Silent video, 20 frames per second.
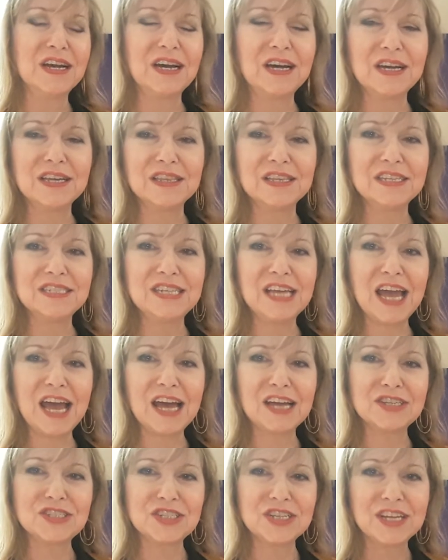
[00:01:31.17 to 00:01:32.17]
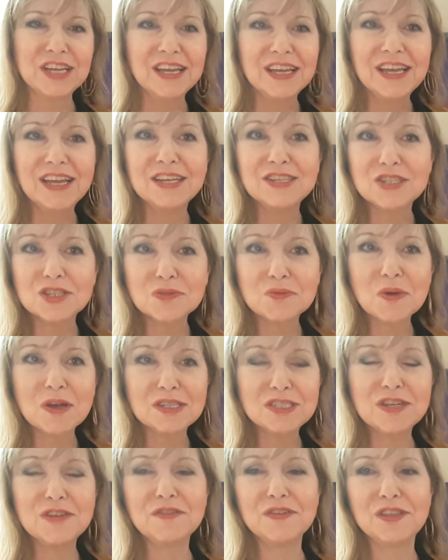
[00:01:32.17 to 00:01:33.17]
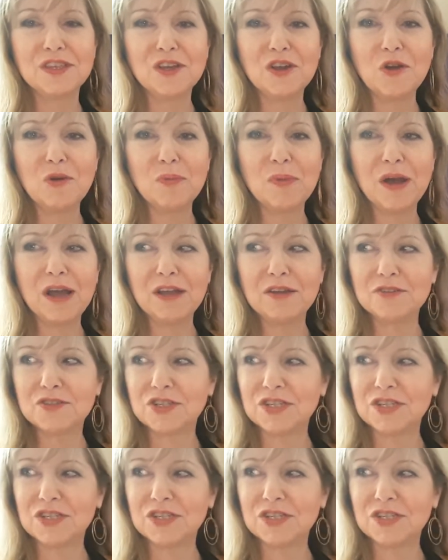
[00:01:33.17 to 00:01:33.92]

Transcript: on the dash and just watch everything go by her.